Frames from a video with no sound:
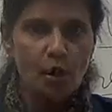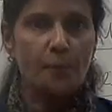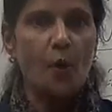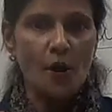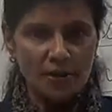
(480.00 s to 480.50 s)
the
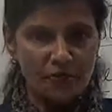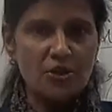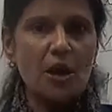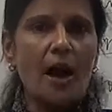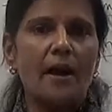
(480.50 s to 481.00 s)
point
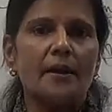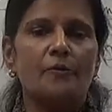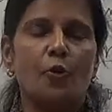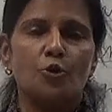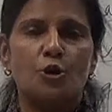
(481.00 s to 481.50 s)
which I
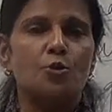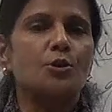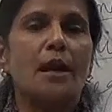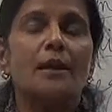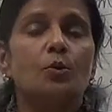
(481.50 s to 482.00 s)
wanted to
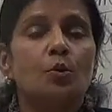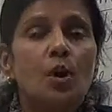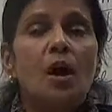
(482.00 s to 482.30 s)
tell you.